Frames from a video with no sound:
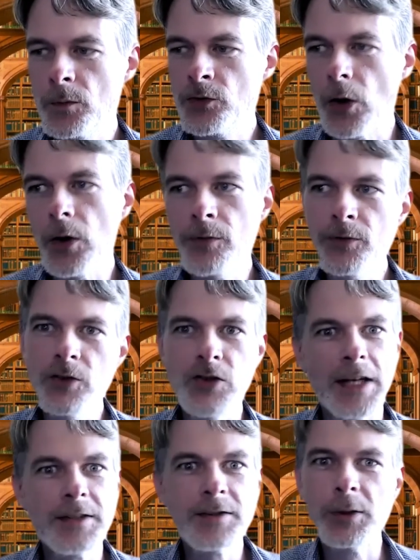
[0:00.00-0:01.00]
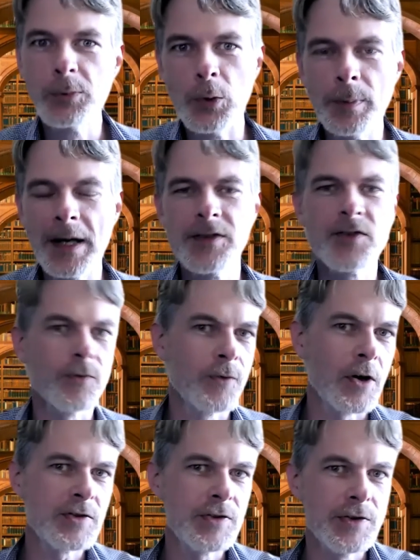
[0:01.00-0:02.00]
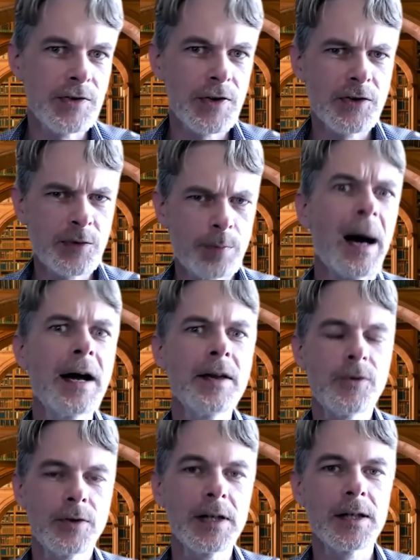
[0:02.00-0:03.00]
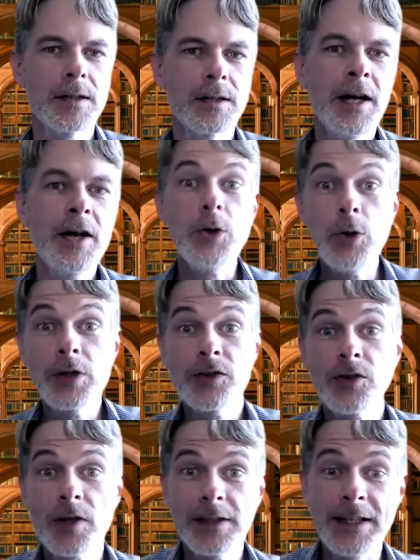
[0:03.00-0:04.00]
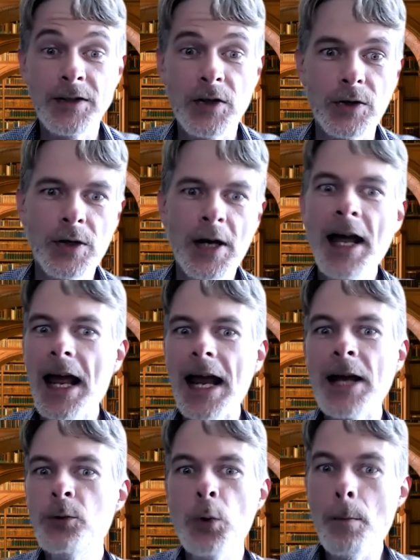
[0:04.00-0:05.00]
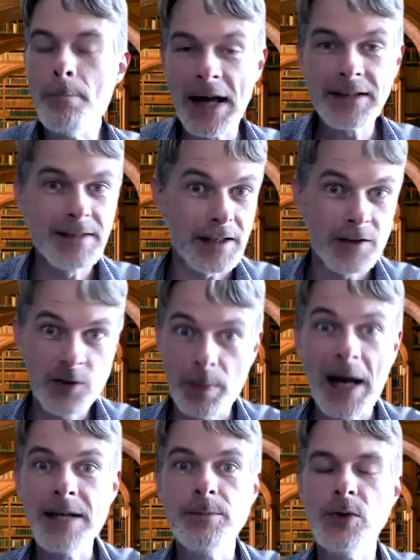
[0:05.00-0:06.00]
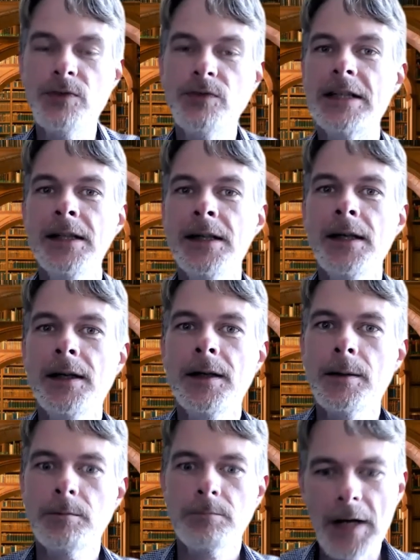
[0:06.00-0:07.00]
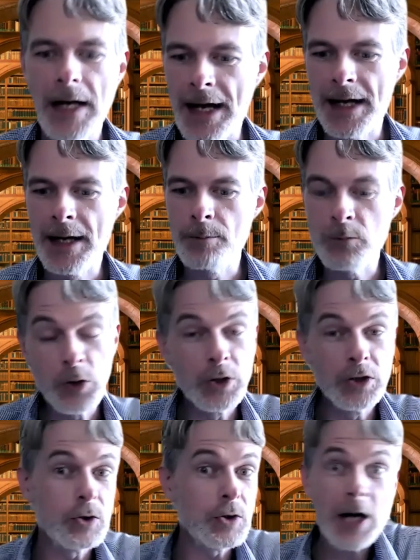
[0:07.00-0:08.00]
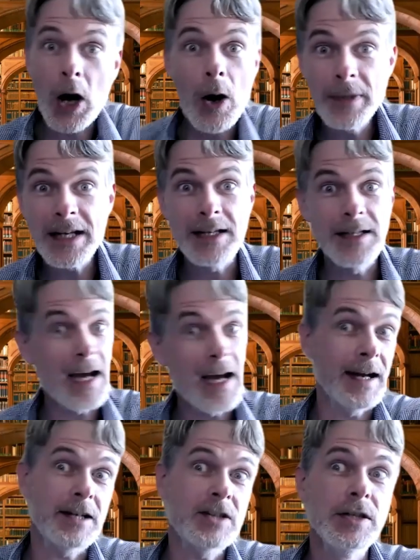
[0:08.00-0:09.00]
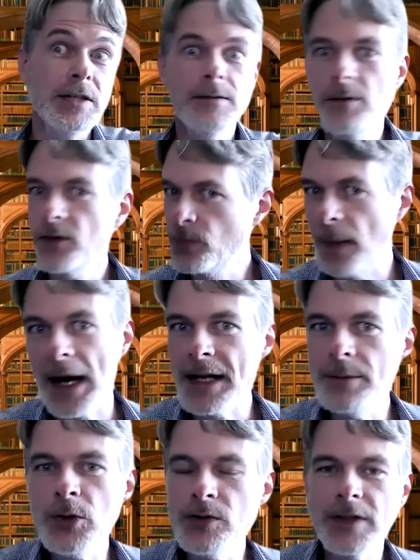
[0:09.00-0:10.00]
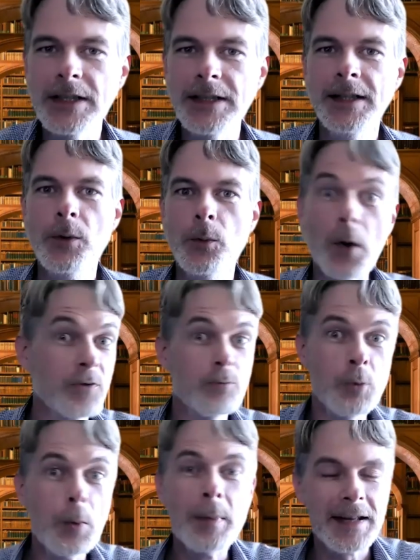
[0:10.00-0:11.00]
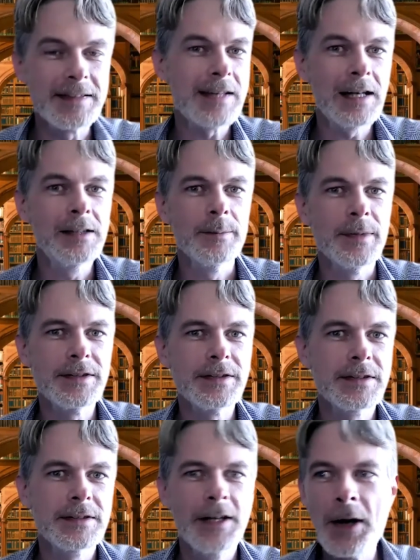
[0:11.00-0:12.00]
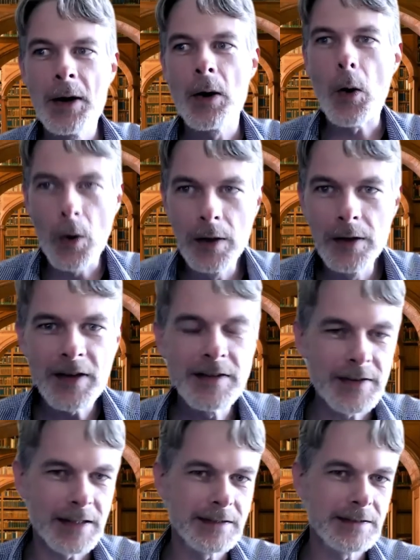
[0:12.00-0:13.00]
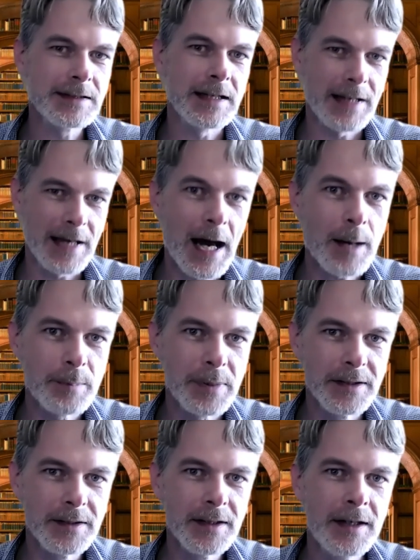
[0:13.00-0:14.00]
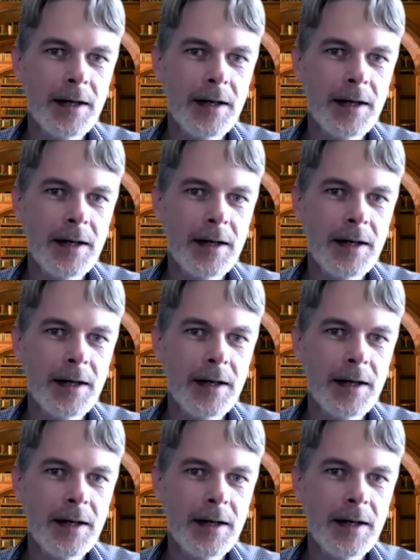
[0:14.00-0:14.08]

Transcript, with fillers: soft, gentle romance versus spy thriller. You can certainly do a romantic spy movie. Um, you can do a comedy action spy movie with romance elements. All of these things can happen,